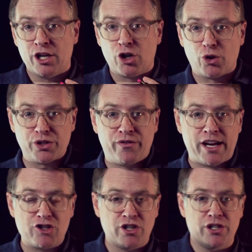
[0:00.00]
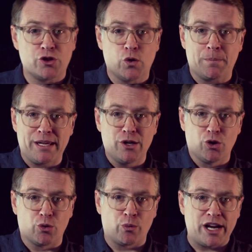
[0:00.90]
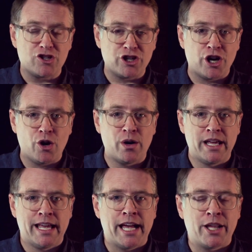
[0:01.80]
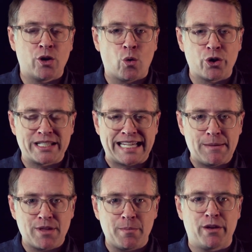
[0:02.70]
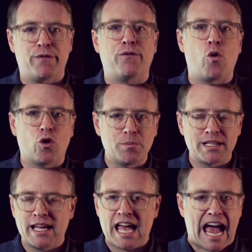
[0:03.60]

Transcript: cultivation to appeal ratio in order to keep them informed?